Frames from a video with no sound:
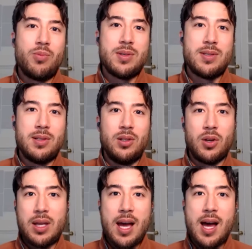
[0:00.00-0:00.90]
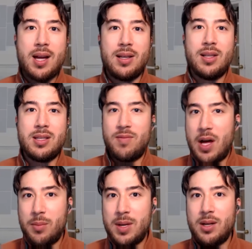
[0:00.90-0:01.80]
was looking at in the
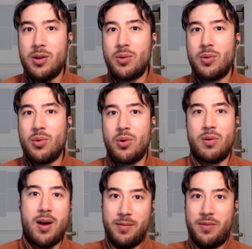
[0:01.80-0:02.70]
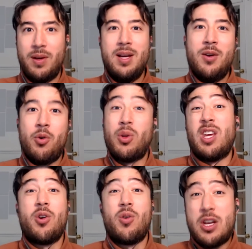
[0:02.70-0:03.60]
development or the
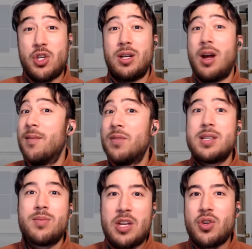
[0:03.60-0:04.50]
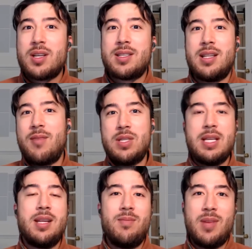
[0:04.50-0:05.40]
curation of these metrics? And have you
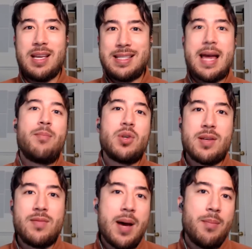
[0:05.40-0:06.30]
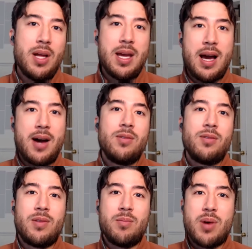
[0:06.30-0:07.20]
seen examples of that playing out
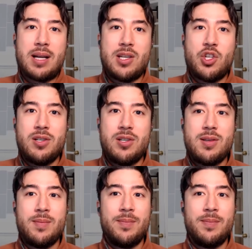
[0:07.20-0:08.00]
from practitioners?